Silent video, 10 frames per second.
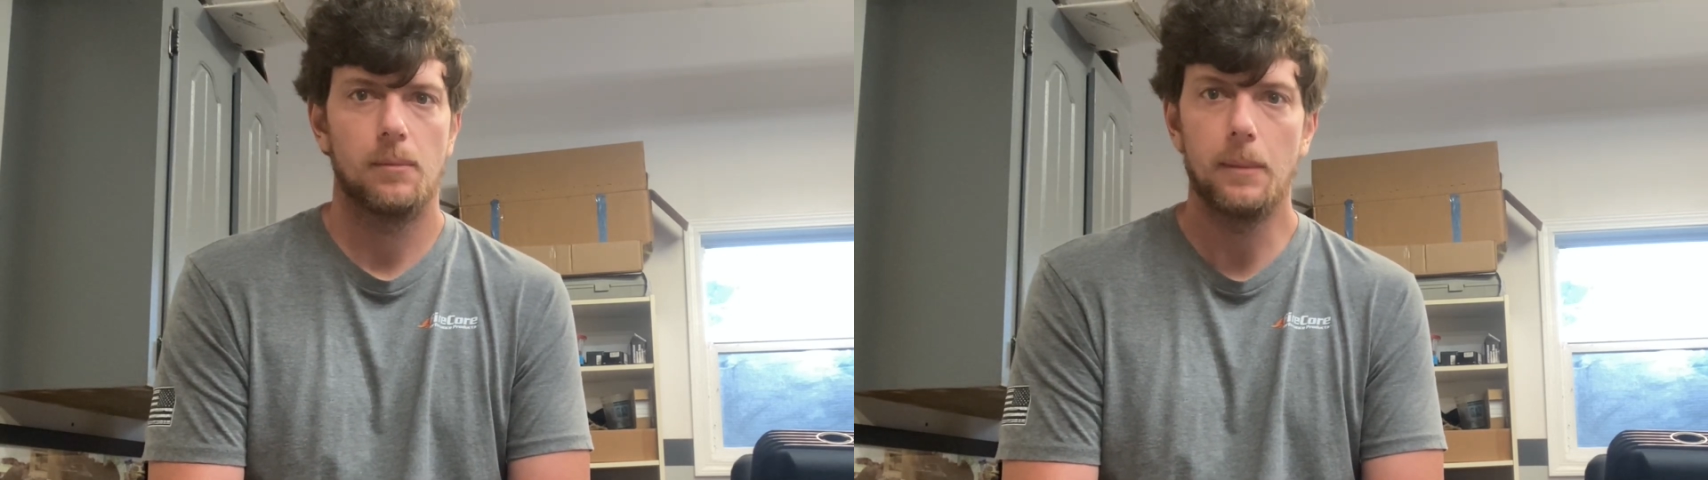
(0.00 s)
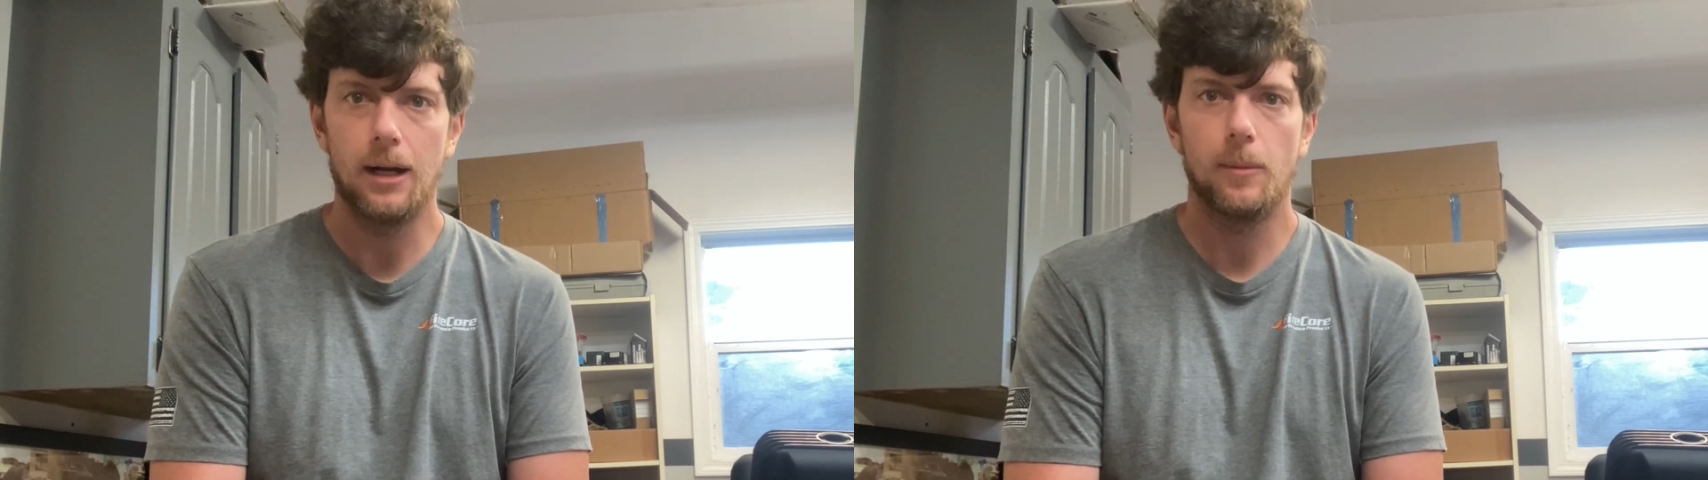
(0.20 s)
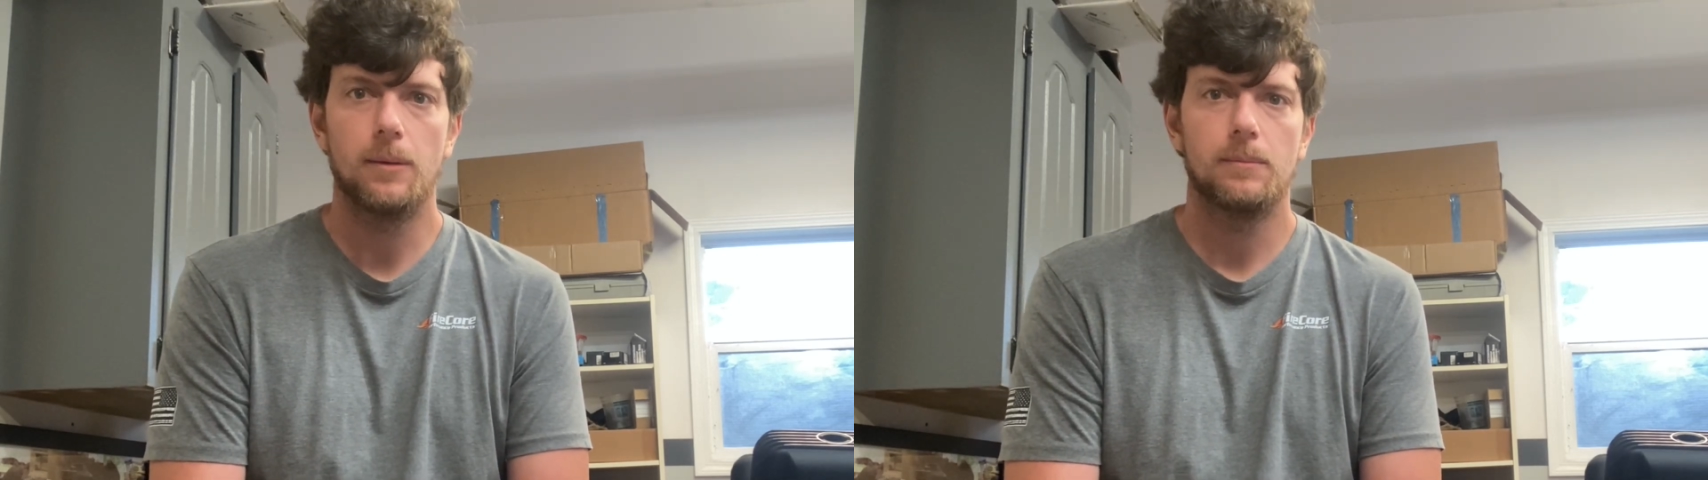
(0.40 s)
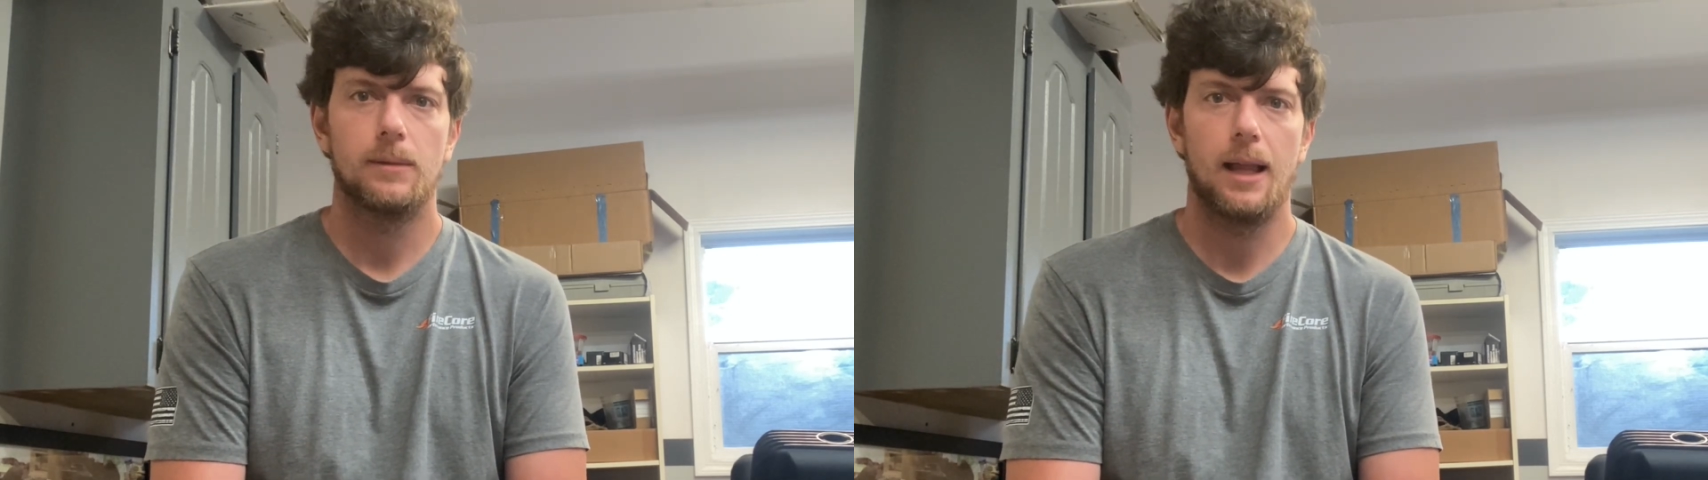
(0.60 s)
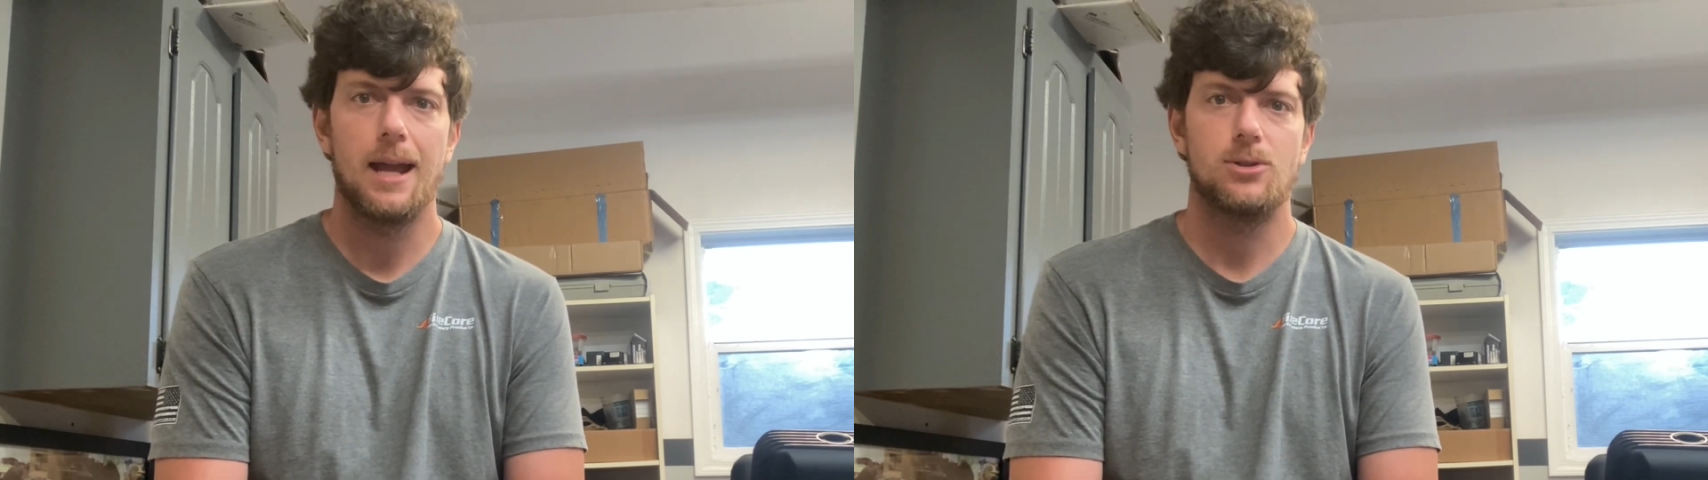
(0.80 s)
minimum
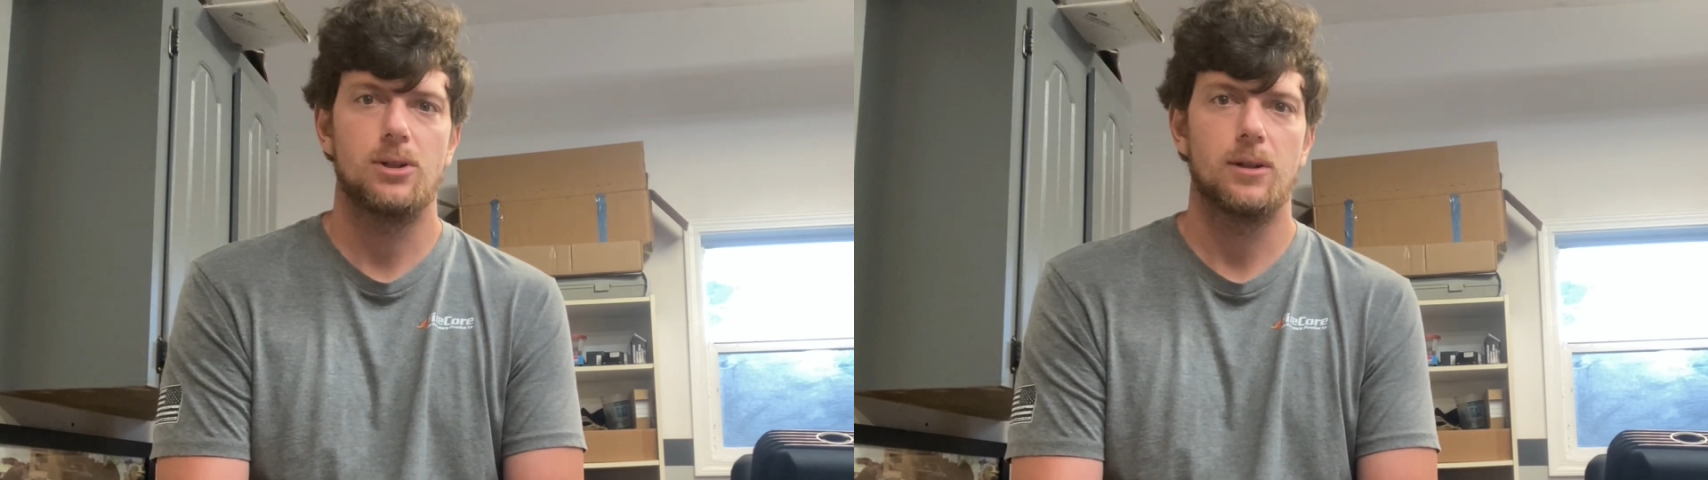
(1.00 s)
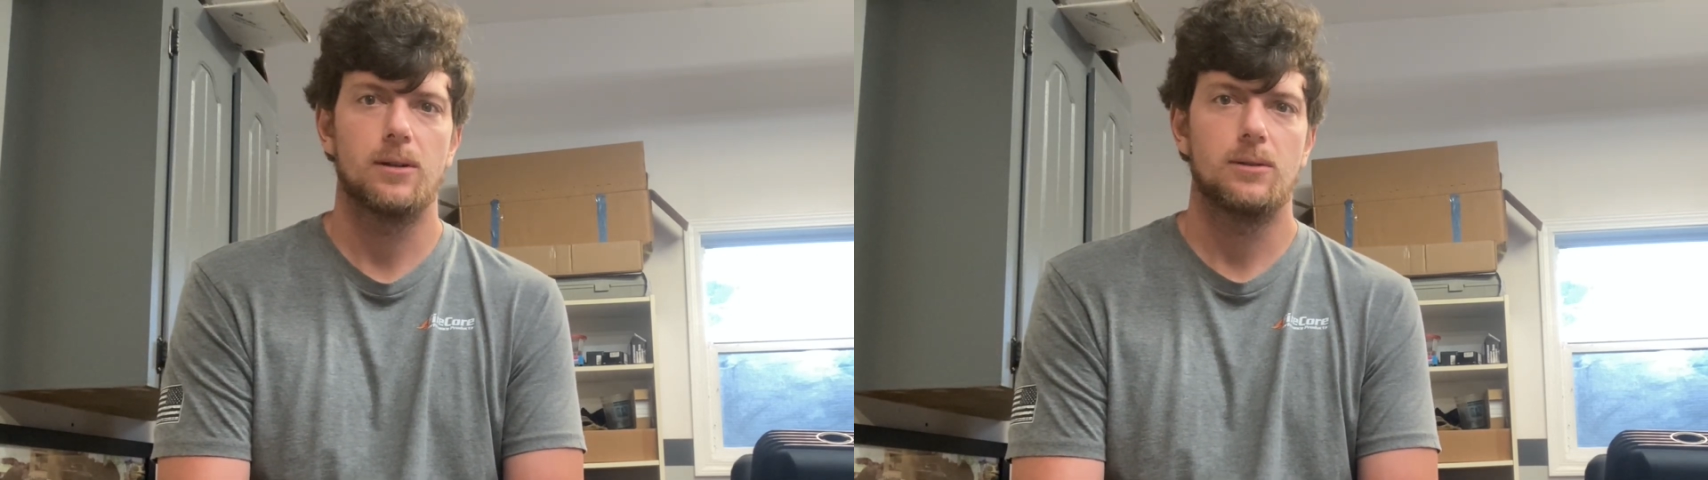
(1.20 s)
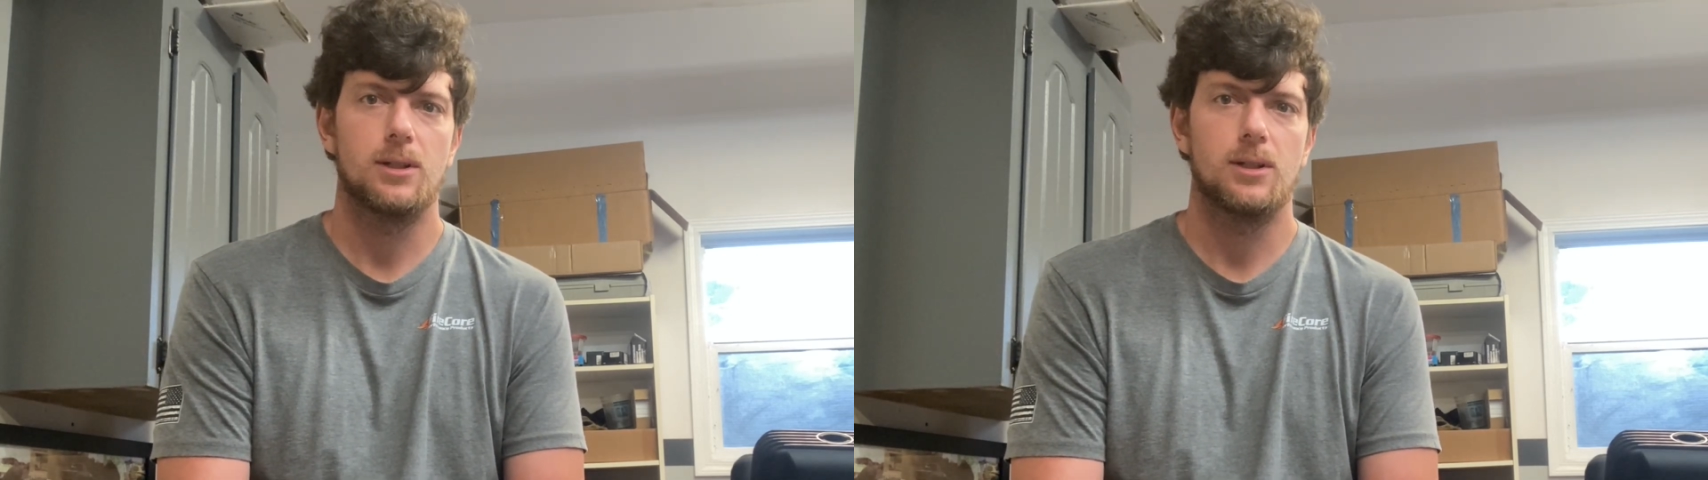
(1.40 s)
last year